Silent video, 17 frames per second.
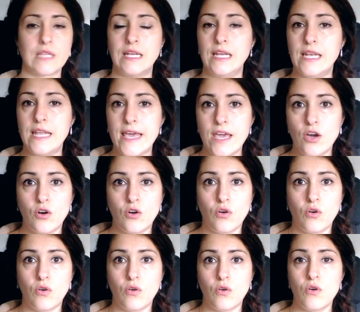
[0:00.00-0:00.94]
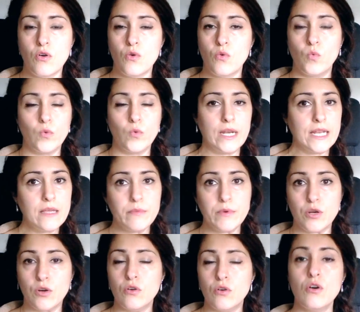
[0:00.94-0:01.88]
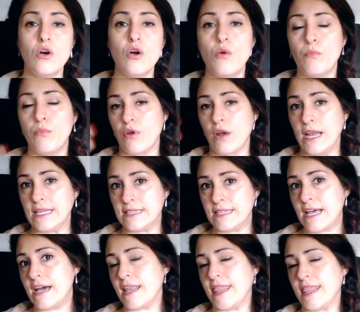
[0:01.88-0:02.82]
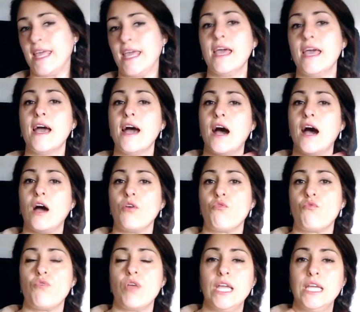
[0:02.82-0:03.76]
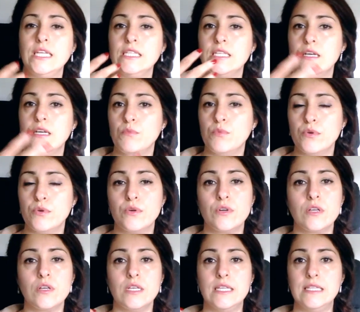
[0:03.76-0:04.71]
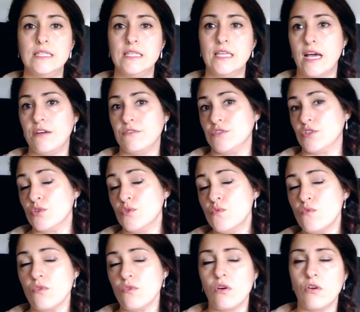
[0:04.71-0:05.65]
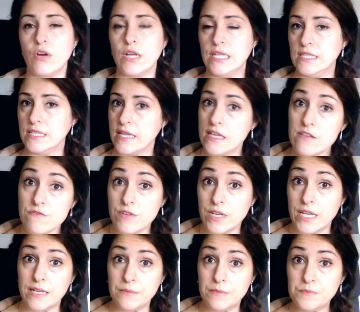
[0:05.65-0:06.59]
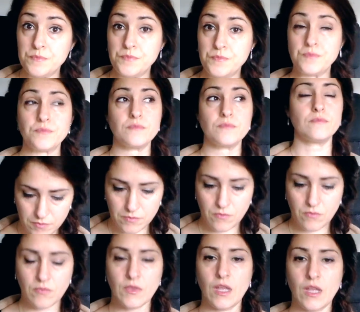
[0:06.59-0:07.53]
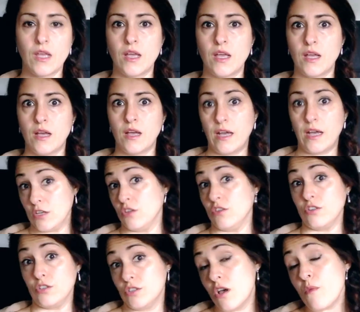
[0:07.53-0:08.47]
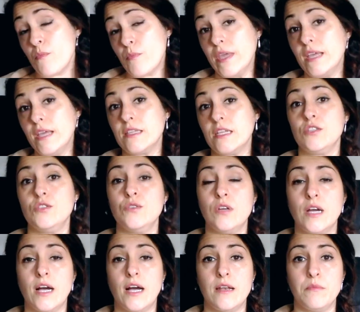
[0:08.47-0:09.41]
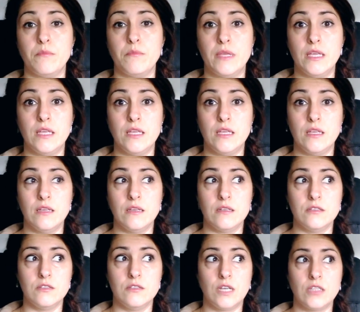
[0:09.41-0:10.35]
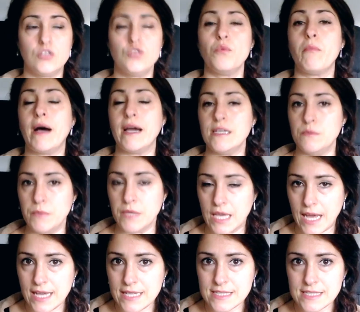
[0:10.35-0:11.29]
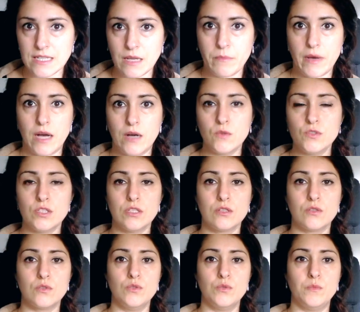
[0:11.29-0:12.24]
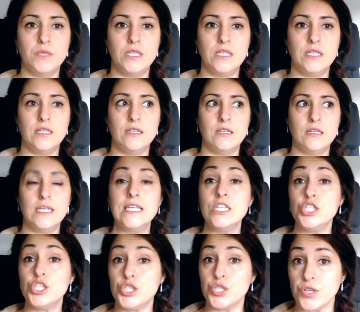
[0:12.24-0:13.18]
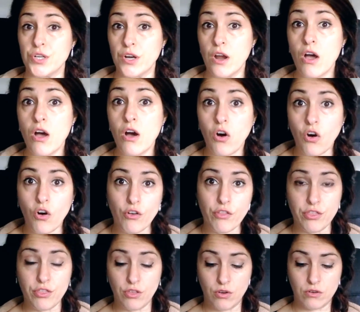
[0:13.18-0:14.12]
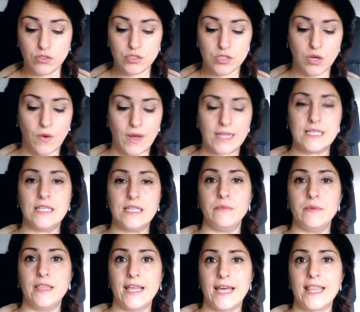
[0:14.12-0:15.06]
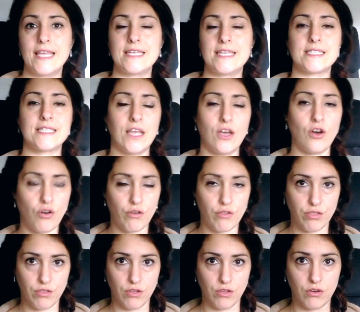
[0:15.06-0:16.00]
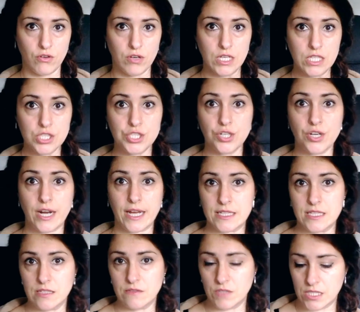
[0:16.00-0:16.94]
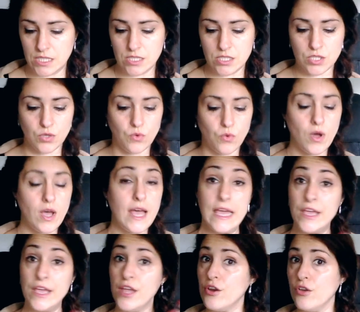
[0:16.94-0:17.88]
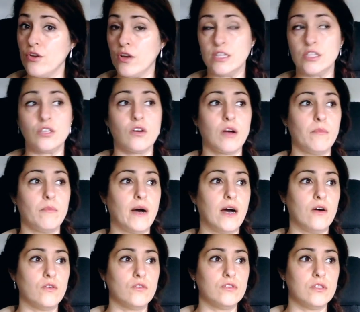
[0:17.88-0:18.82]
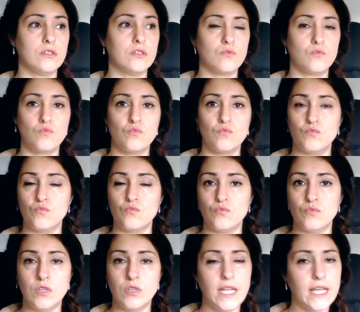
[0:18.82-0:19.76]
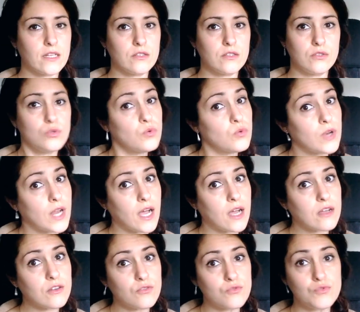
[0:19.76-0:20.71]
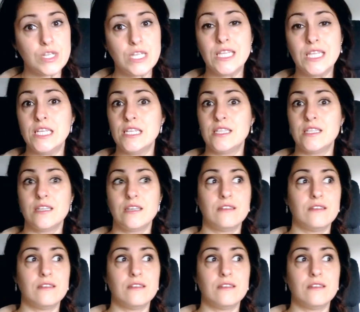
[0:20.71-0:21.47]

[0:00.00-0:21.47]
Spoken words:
leo un libro por la tarde, I read a book in the afternoon or in the evening. Another topic that you might be asked about could be leisure, ocio, so actividades de ocio, leisure activities. So here you can talk about lectura, reading,